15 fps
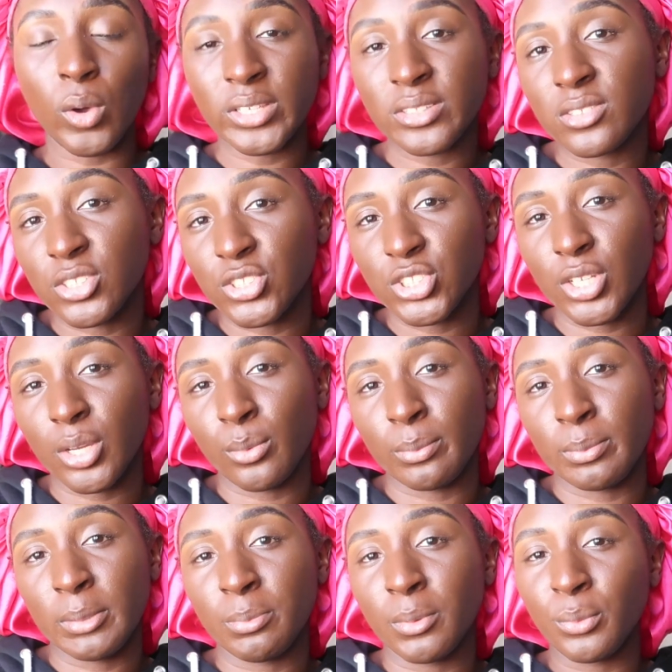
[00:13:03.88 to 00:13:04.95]
what to share
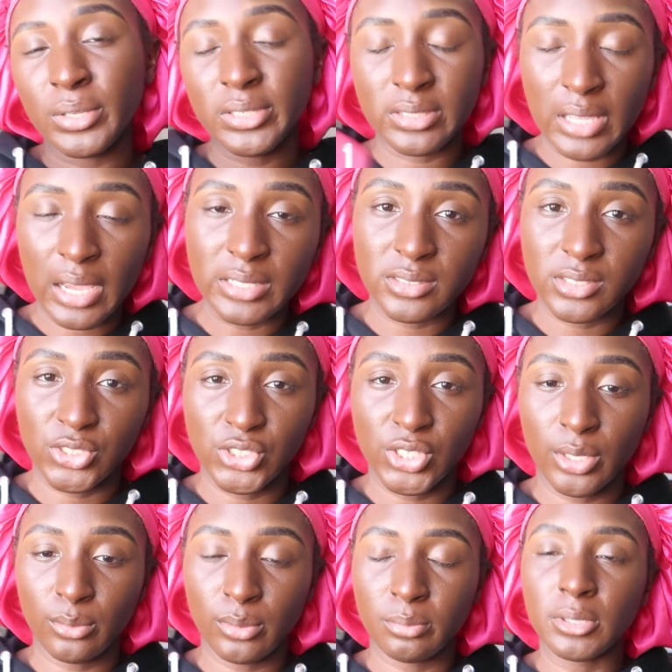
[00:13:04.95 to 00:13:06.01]
with people, what not to
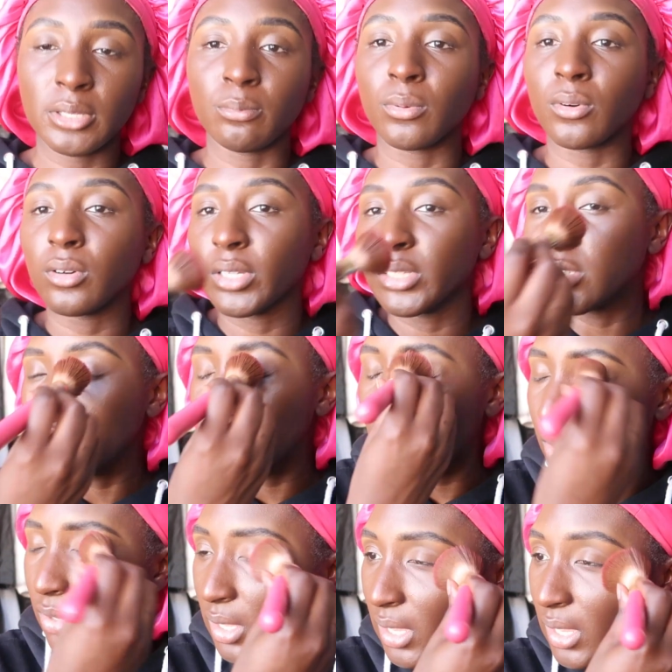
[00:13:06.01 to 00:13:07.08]
share with people. And
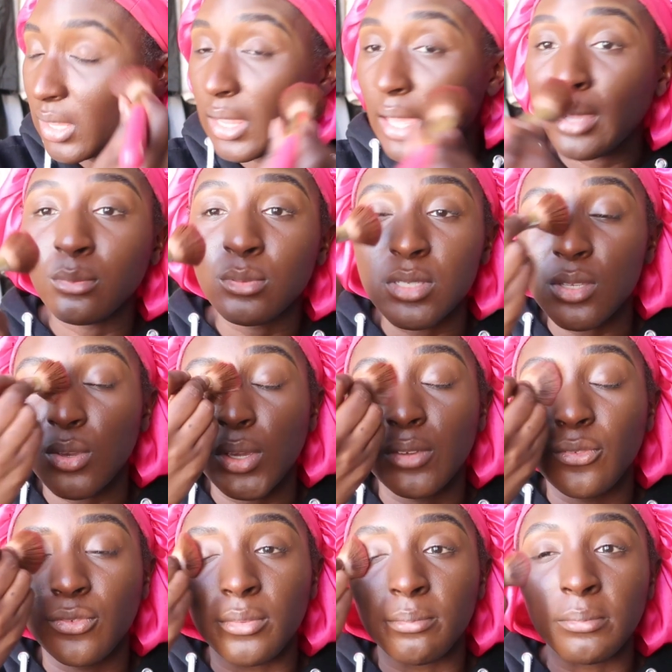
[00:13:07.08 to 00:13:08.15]
so that was
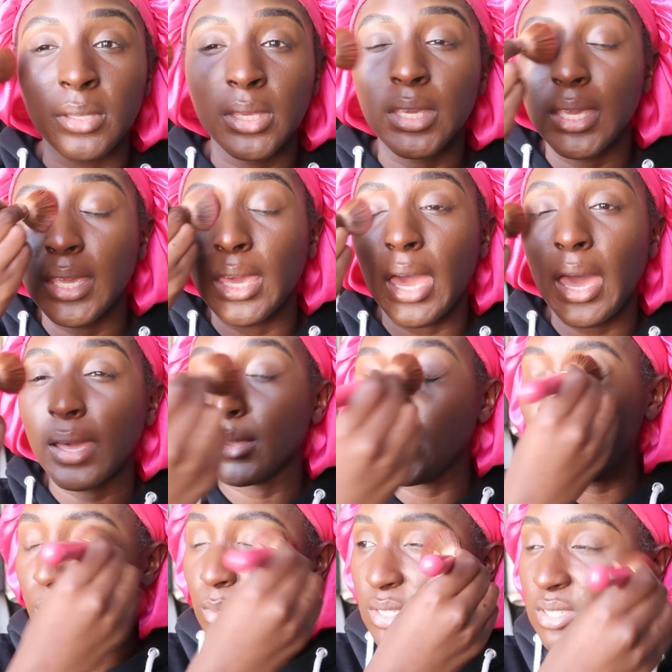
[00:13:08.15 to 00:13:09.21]
great for me.
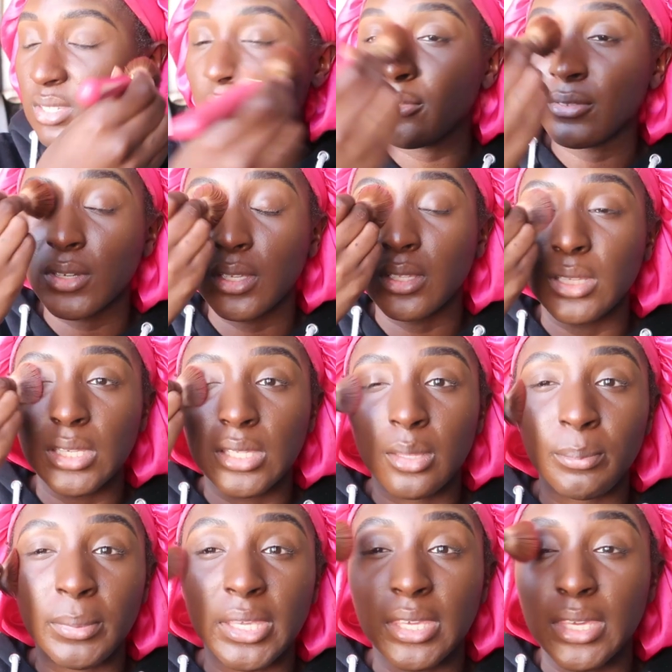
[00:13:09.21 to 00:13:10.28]
It was definitely
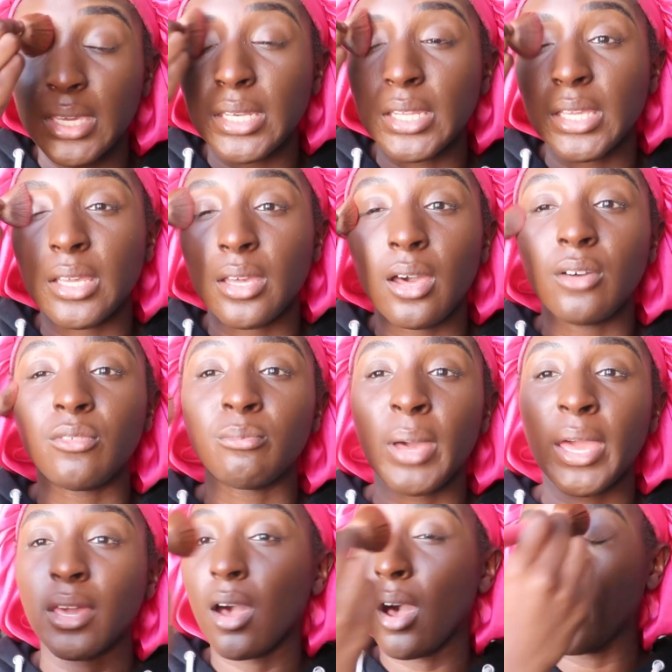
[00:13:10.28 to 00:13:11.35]
the beginning of
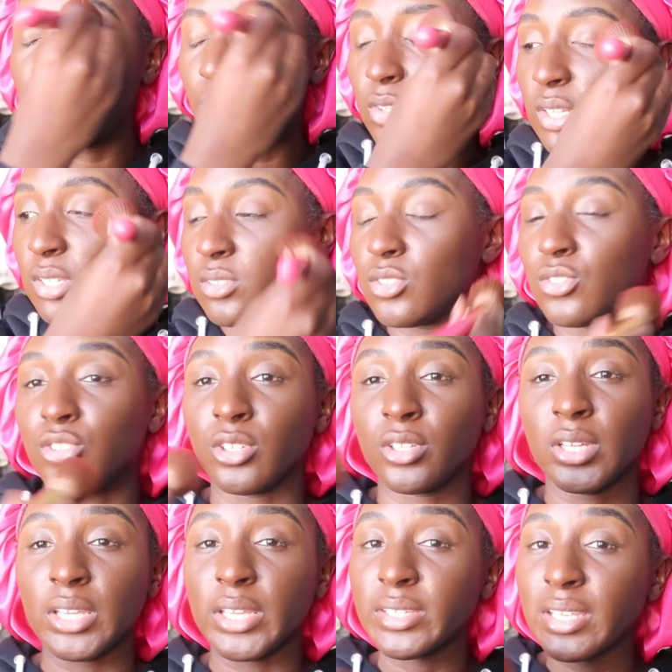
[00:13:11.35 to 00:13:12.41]
my confidence
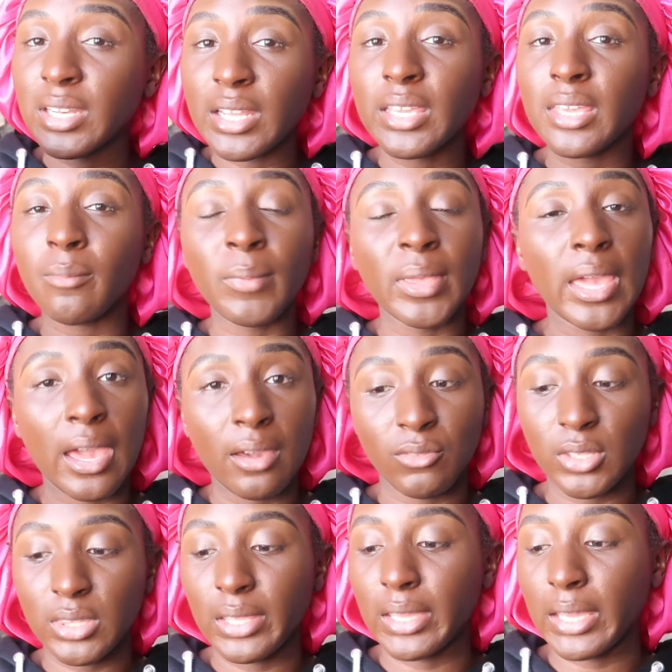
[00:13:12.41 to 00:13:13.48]
journey. It didn't give me
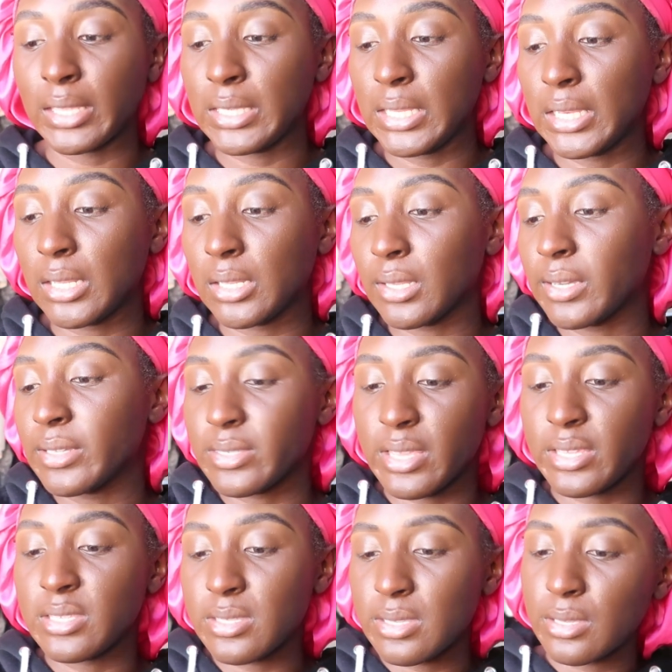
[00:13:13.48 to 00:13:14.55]
everything I needed,
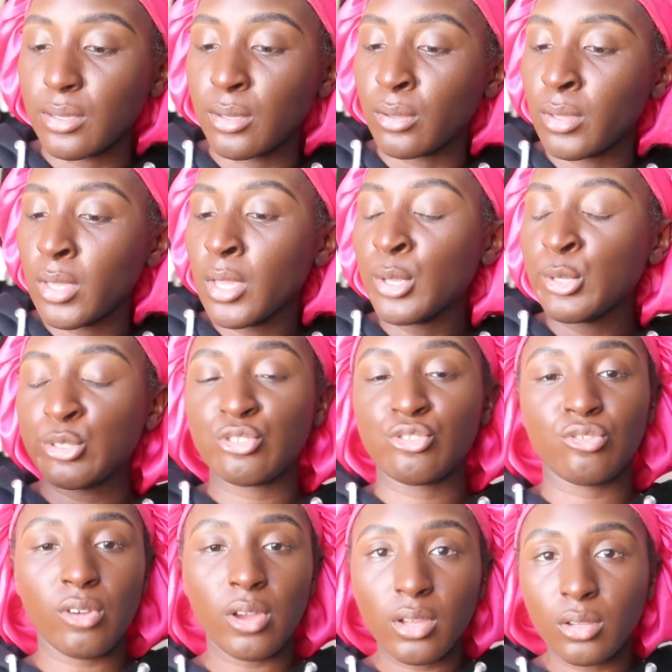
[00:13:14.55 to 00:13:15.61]
because I still
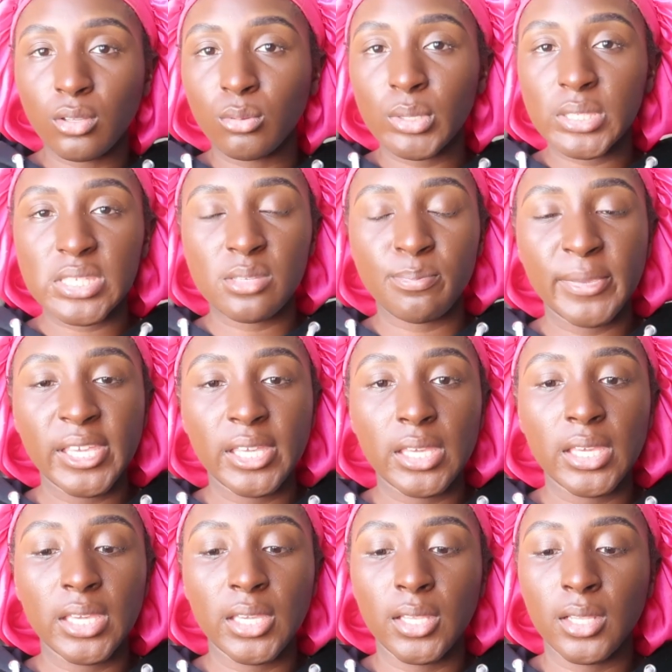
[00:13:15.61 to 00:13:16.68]
struggled with
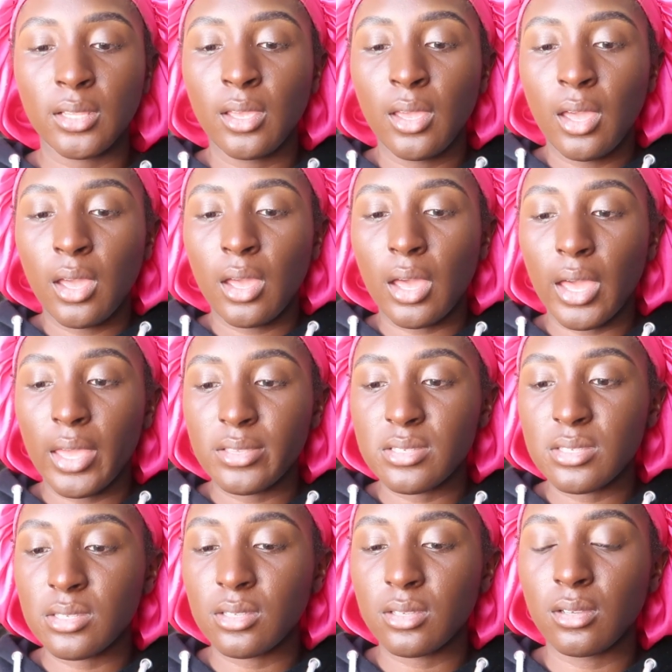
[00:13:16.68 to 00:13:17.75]
speaking. I
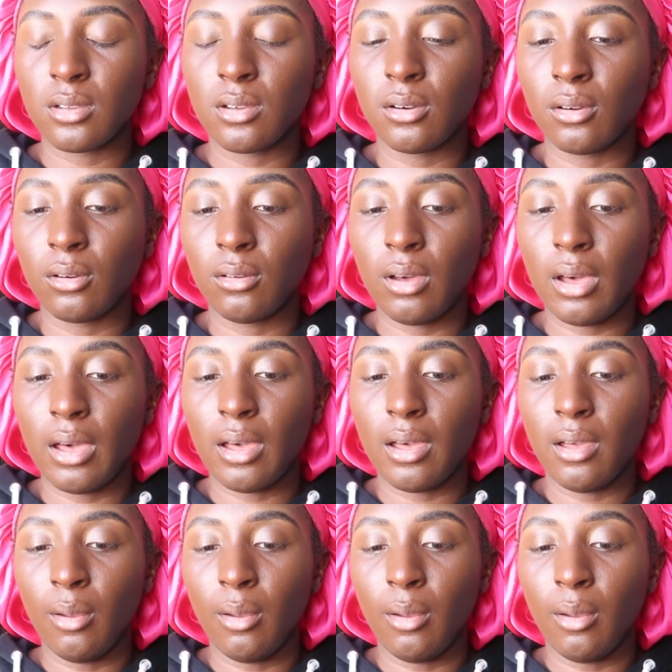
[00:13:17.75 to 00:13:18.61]
still,